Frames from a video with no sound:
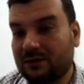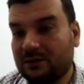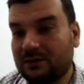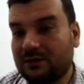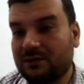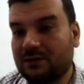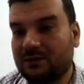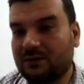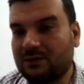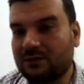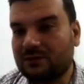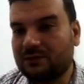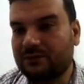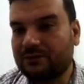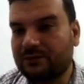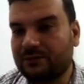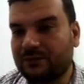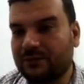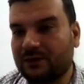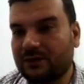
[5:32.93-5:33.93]
Oh,
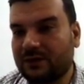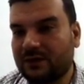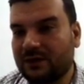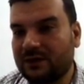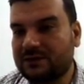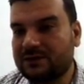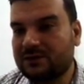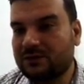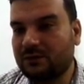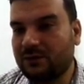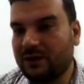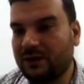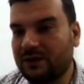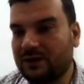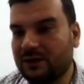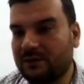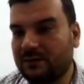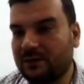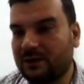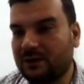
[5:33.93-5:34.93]
it's
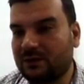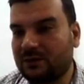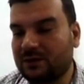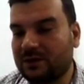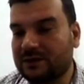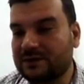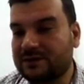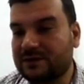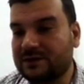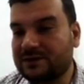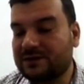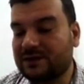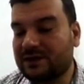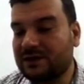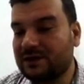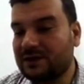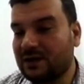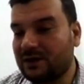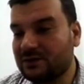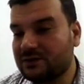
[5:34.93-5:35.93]
weighed about a
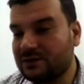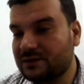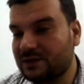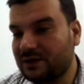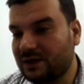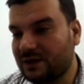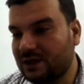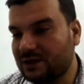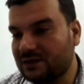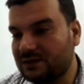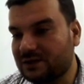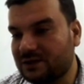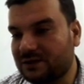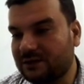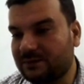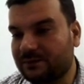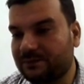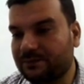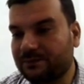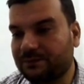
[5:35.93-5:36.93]
16,000 kg.
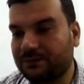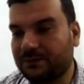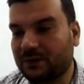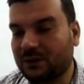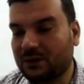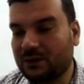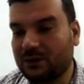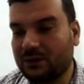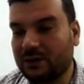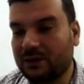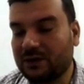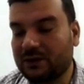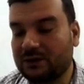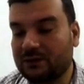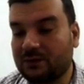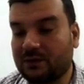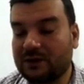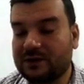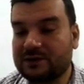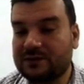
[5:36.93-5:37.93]
Okay,
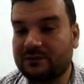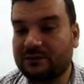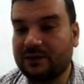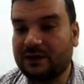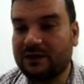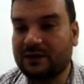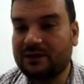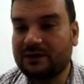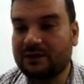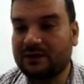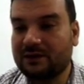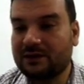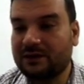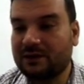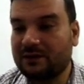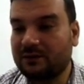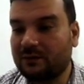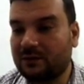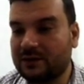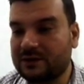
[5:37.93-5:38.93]
so what is the weight?
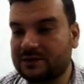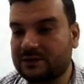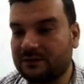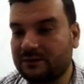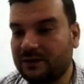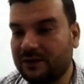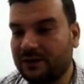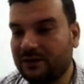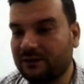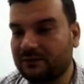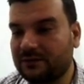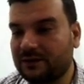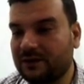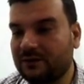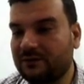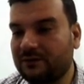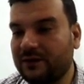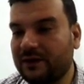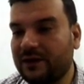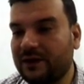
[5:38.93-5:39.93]
Then what is the weight of
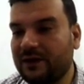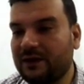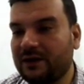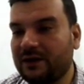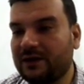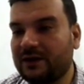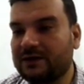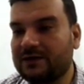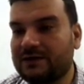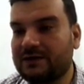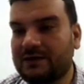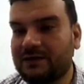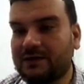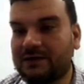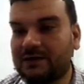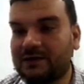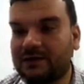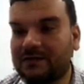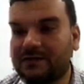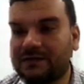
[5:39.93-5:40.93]
the whale is
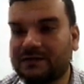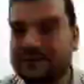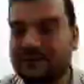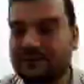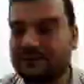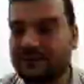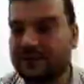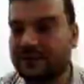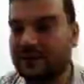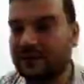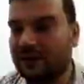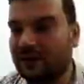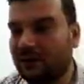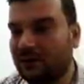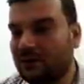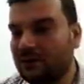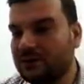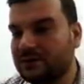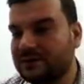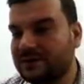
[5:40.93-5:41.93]
somewhere
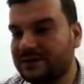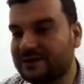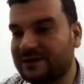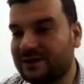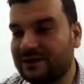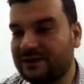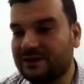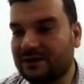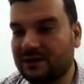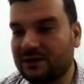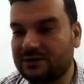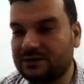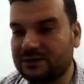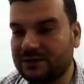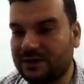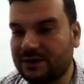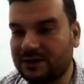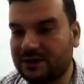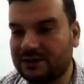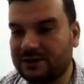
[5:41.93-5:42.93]
around
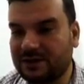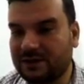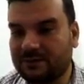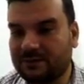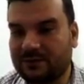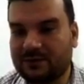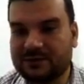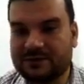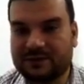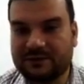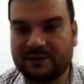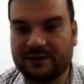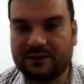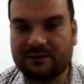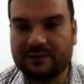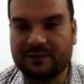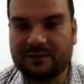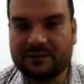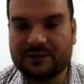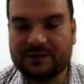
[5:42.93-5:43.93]
16,000 kg,
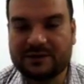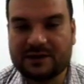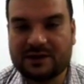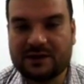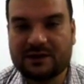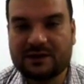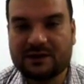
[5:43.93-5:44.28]
approximate maybe say.